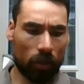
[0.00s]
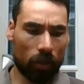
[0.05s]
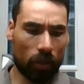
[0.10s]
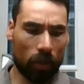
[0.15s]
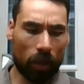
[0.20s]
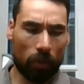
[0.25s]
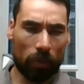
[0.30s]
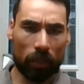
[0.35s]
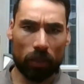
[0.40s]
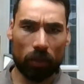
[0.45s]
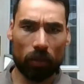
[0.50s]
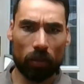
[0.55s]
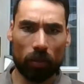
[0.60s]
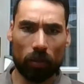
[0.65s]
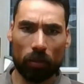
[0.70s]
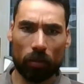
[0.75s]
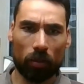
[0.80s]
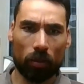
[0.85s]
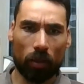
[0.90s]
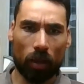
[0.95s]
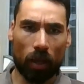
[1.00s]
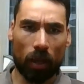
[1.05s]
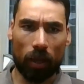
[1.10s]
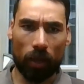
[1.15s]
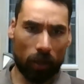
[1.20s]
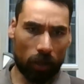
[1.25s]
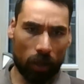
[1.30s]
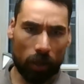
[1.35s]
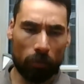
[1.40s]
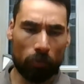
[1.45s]
I mean,
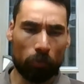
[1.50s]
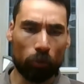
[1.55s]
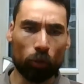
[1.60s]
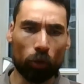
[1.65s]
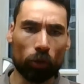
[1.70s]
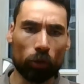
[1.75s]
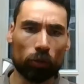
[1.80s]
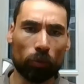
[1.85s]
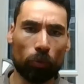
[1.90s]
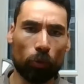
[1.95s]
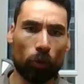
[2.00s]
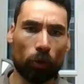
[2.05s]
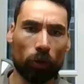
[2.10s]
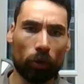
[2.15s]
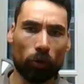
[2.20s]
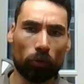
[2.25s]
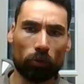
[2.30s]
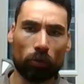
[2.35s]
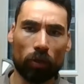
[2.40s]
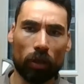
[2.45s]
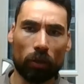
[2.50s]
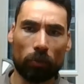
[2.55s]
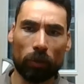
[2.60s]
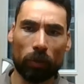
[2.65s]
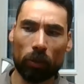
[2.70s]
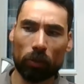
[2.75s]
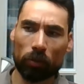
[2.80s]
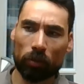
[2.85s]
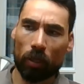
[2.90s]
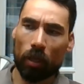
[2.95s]
I put also poker onto that,
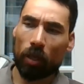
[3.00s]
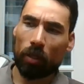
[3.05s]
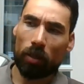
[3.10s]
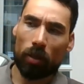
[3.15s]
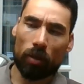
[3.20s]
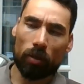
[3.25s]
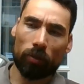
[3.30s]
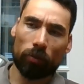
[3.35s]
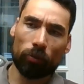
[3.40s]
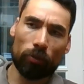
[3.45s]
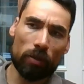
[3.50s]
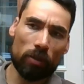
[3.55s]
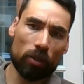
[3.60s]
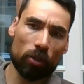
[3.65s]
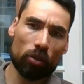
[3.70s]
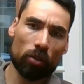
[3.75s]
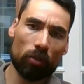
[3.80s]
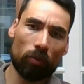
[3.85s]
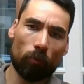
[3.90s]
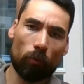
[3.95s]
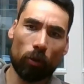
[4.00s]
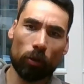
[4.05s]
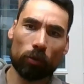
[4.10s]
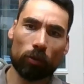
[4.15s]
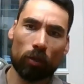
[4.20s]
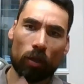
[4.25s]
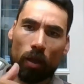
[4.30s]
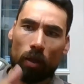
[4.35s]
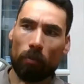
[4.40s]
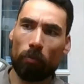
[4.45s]
because the transition was
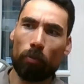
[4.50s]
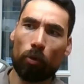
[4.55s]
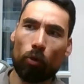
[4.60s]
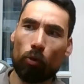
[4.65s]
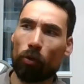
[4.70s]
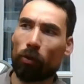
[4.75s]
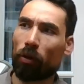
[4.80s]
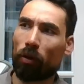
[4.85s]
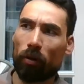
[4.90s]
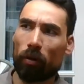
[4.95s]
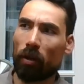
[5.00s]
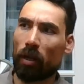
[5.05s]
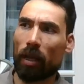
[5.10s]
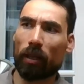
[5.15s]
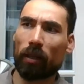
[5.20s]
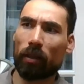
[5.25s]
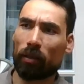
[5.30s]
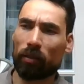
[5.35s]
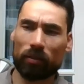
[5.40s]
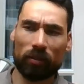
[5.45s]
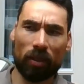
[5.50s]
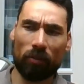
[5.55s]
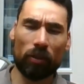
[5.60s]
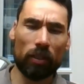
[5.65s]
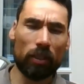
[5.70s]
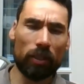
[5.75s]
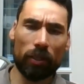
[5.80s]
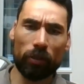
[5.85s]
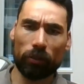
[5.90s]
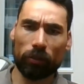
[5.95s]
poker like 7
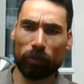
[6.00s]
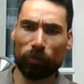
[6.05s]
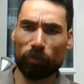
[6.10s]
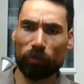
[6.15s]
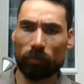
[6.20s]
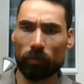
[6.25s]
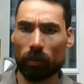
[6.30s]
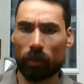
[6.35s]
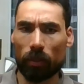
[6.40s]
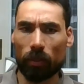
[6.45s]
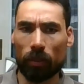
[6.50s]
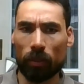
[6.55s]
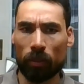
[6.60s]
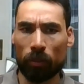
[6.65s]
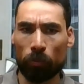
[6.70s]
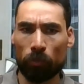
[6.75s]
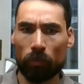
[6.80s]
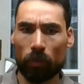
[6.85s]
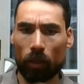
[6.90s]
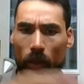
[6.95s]
years, and then